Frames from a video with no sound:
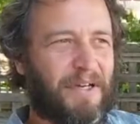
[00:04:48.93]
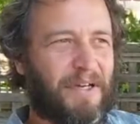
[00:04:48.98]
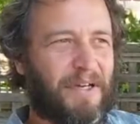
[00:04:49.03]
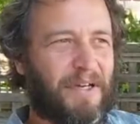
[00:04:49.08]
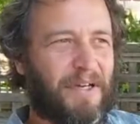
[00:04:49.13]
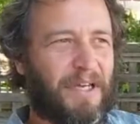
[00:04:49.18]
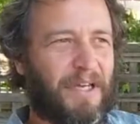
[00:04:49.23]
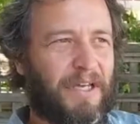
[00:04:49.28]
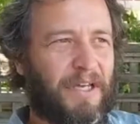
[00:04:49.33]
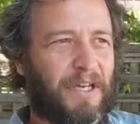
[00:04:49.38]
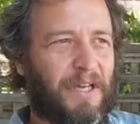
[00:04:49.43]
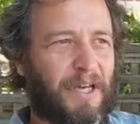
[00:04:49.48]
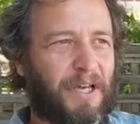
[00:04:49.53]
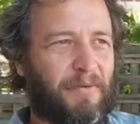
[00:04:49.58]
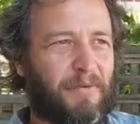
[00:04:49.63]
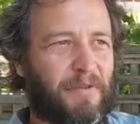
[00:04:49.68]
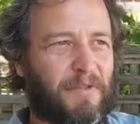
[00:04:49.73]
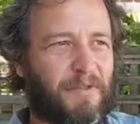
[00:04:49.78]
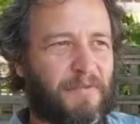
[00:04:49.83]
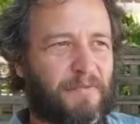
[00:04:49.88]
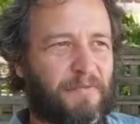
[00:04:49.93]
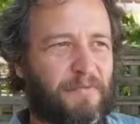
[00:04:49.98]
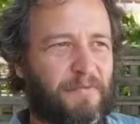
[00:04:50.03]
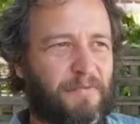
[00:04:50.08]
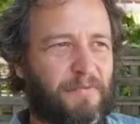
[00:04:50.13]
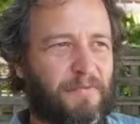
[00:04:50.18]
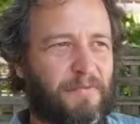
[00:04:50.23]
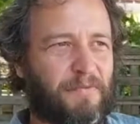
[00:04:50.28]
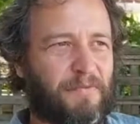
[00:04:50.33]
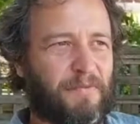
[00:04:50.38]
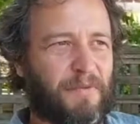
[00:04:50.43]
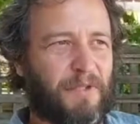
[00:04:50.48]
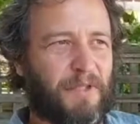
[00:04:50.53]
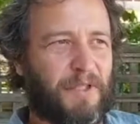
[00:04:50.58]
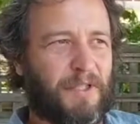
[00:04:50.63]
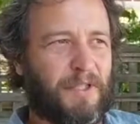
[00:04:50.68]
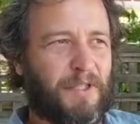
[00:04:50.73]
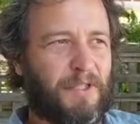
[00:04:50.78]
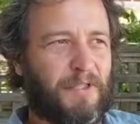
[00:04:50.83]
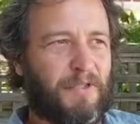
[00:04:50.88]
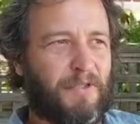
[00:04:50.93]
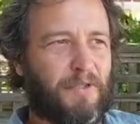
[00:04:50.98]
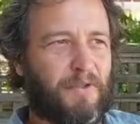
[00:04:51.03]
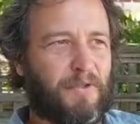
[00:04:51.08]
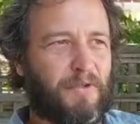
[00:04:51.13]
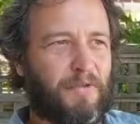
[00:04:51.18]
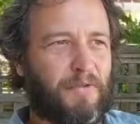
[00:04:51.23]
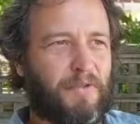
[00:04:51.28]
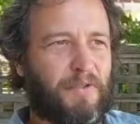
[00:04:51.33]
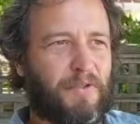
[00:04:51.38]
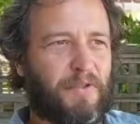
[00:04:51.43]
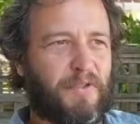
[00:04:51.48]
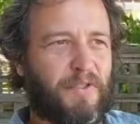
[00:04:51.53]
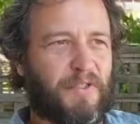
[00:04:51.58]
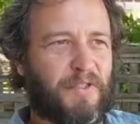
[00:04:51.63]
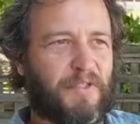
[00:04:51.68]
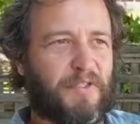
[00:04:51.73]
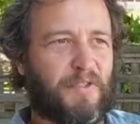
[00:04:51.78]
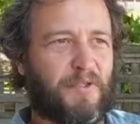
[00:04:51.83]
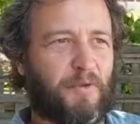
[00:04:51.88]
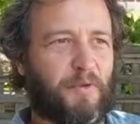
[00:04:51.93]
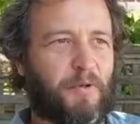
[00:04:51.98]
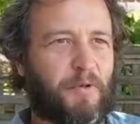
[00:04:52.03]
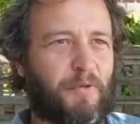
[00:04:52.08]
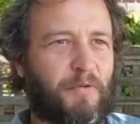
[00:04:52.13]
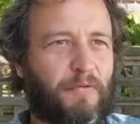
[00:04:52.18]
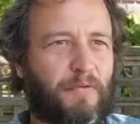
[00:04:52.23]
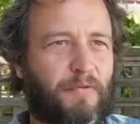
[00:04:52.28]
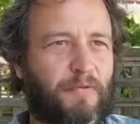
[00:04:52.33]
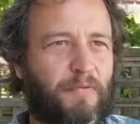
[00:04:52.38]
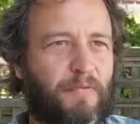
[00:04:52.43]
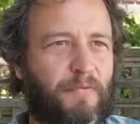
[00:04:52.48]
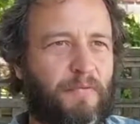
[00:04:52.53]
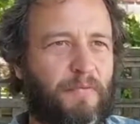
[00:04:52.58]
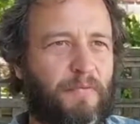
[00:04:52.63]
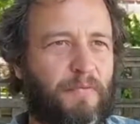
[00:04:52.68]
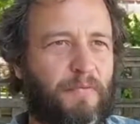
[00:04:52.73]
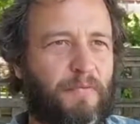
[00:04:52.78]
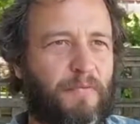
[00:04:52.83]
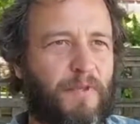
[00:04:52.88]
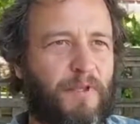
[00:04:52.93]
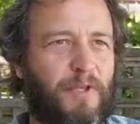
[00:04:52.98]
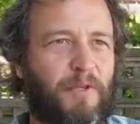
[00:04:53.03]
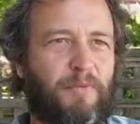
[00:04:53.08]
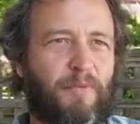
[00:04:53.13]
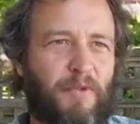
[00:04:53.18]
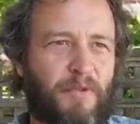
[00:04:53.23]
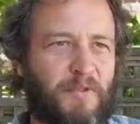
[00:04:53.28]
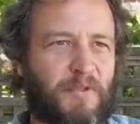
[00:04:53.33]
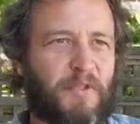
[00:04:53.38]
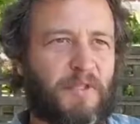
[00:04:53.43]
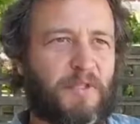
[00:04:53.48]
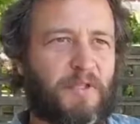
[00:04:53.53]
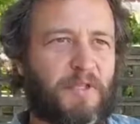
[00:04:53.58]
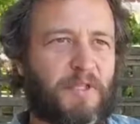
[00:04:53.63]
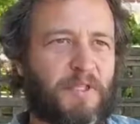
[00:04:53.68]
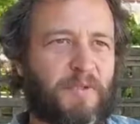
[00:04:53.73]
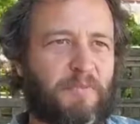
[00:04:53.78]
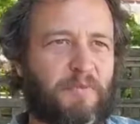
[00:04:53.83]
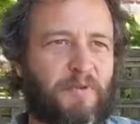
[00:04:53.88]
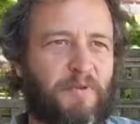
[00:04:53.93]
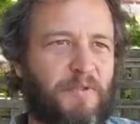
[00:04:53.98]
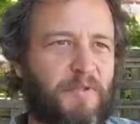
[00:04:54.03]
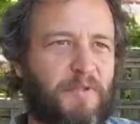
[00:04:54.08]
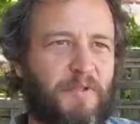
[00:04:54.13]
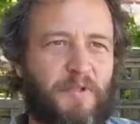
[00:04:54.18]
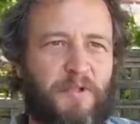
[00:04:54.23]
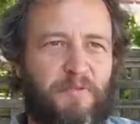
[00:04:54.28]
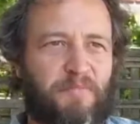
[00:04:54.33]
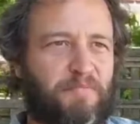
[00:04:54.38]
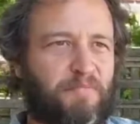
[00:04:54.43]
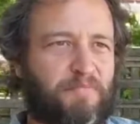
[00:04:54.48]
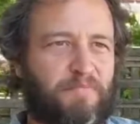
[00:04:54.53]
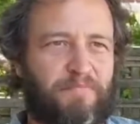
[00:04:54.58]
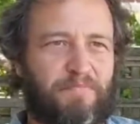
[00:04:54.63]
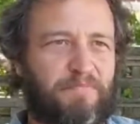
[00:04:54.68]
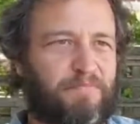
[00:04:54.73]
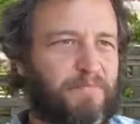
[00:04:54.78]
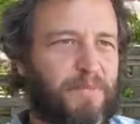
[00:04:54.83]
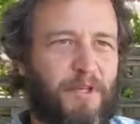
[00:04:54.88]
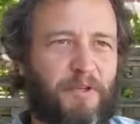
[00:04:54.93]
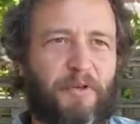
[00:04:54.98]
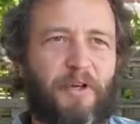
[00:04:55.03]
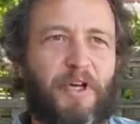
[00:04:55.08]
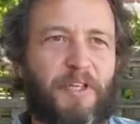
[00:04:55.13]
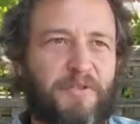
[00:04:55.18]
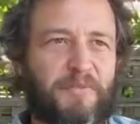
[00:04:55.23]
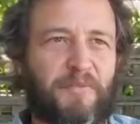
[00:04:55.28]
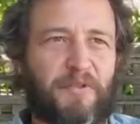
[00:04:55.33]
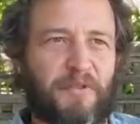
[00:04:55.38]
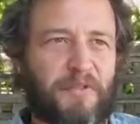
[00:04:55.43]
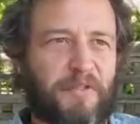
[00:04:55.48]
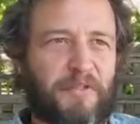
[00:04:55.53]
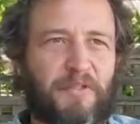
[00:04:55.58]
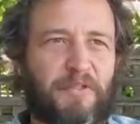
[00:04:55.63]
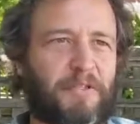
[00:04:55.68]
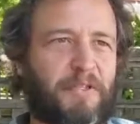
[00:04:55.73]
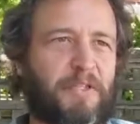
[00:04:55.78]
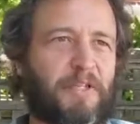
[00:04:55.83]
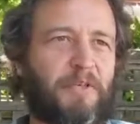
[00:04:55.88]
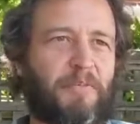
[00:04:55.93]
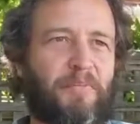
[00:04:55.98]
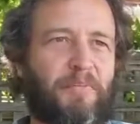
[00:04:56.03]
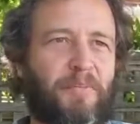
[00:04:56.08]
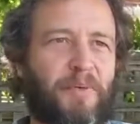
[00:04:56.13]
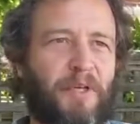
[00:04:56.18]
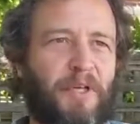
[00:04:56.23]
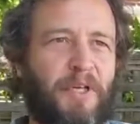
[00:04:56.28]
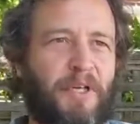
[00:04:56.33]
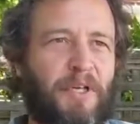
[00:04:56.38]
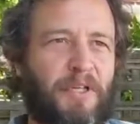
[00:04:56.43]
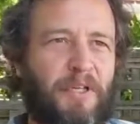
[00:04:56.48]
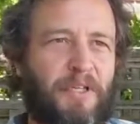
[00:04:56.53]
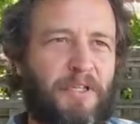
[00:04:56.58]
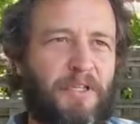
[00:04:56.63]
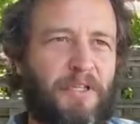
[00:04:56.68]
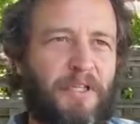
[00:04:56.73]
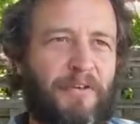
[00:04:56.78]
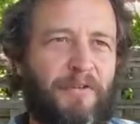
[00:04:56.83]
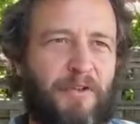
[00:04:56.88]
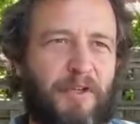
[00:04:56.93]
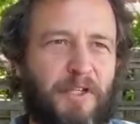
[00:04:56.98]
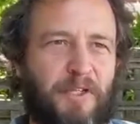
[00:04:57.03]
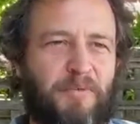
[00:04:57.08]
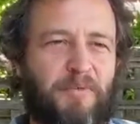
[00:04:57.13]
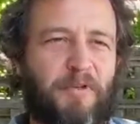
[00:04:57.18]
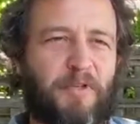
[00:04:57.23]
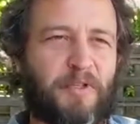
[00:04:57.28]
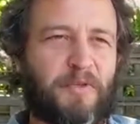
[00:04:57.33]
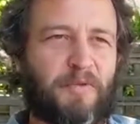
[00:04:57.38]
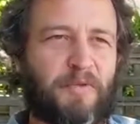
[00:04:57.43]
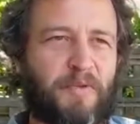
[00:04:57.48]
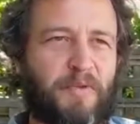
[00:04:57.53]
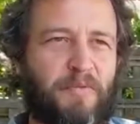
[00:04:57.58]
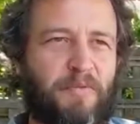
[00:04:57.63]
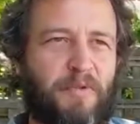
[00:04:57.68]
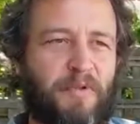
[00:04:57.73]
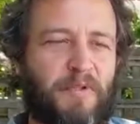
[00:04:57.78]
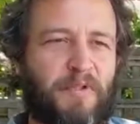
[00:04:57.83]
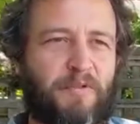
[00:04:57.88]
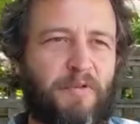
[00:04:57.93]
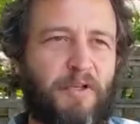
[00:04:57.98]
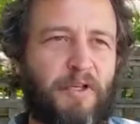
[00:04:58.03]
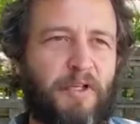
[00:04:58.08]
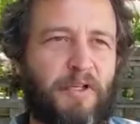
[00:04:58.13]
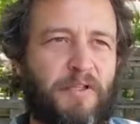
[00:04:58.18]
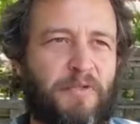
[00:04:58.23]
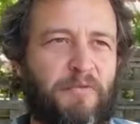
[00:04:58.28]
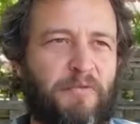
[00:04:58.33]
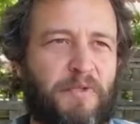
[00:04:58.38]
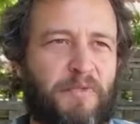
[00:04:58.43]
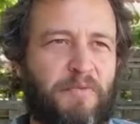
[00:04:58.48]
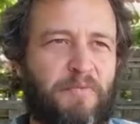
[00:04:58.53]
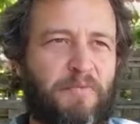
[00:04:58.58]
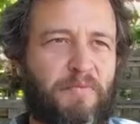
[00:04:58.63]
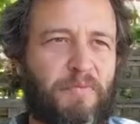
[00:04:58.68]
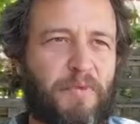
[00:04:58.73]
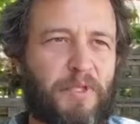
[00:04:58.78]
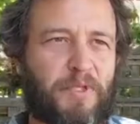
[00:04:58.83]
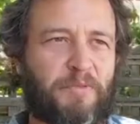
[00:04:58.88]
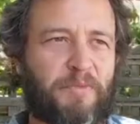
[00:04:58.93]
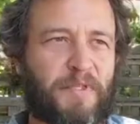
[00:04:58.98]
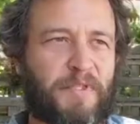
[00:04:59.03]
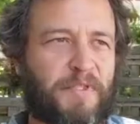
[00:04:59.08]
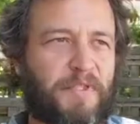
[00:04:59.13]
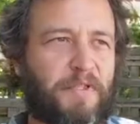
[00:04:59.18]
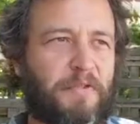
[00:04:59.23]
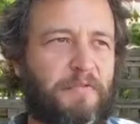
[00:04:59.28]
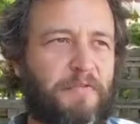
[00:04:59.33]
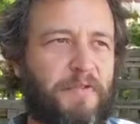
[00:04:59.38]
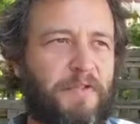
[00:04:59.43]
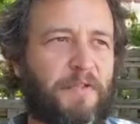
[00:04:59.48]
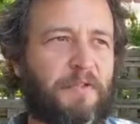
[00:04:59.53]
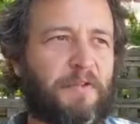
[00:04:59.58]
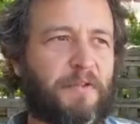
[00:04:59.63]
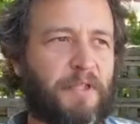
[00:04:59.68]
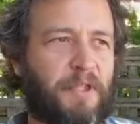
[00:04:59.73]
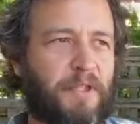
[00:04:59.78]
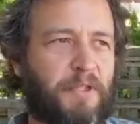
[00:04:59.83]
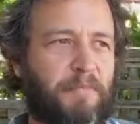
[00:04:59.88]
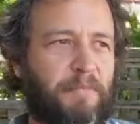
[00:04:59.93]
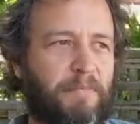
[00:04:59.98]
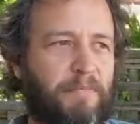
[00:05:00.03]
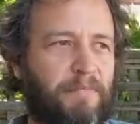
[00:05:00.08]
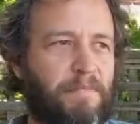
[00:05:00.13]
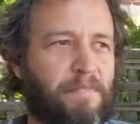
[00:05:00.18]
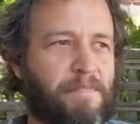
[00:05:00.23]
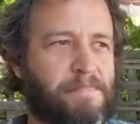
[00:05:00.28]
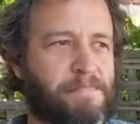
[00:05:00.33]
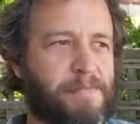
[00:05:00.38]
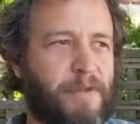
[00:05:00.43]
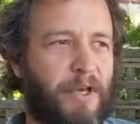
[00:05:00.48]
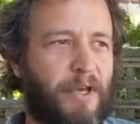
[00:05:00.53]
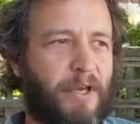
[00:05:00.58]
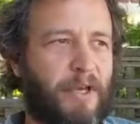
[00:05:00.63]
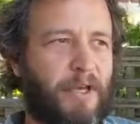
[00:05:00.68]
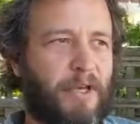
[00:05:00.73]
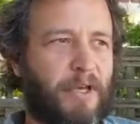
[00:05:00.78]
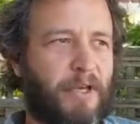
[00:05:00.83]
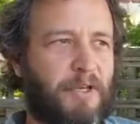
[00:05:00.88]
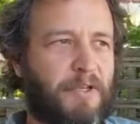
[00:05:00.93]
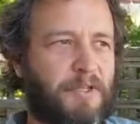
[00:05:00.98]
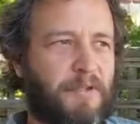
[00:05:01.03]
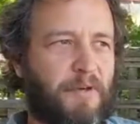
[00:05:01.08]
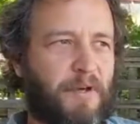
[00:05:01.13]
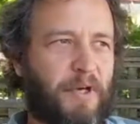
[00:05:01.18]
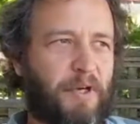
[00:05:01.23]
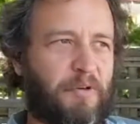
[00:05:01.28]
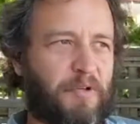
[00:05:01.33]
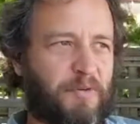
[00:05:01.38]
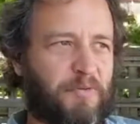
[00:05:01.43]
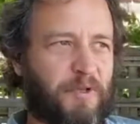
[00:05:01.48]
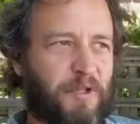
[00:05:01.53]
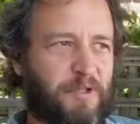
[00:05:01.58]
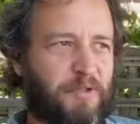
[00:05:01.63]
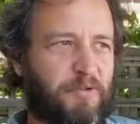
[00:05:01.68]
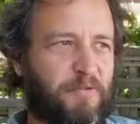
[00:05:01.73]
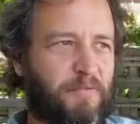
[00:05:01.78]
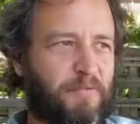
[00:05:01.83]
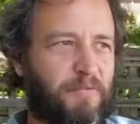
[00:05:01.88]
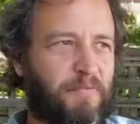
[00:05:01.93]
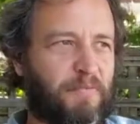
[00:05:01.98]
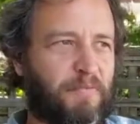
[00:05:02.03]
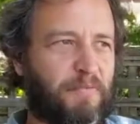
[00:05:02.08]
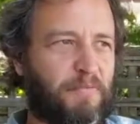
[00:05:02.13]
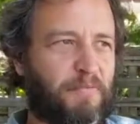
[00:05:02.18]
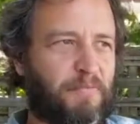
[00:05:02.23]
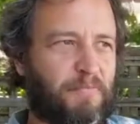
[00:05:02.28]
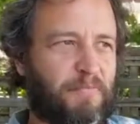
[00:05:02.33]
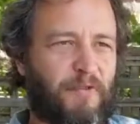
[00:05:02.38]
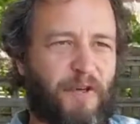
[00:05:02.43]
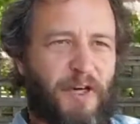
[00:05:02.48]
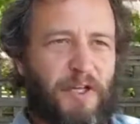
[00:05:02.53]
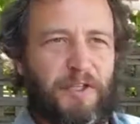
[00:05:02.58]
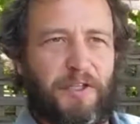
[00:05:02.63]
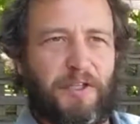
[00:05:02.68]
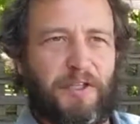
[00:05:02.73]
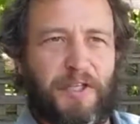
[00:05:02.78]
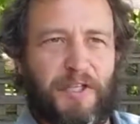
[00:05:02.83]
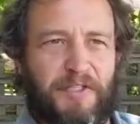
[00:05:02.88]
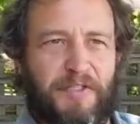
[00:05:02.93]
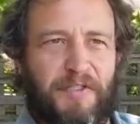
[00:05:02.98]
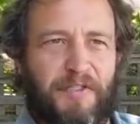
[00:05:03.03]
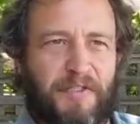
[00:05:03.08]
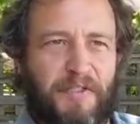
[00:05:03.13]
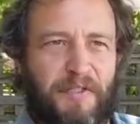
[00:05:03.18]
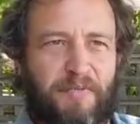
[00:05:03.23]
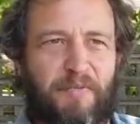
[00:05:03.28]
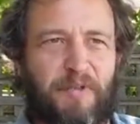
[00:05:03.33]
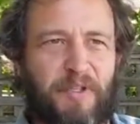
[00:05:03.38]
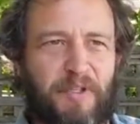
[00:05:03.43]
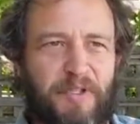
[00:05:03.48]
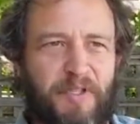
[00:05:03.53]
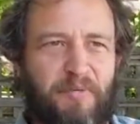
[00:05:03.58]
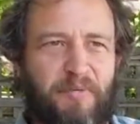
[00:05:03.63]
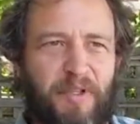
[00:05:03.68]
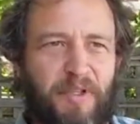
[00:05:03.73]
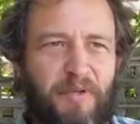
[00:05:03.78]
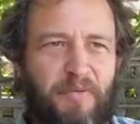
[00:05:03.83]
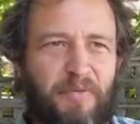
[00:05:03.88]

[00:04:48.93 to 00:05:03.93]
I was really new to this sort of fiddle music as opposed to just other kinds of music. I didn't have any experience with stringed instruments much myself, so I always pictured violin lessons as being something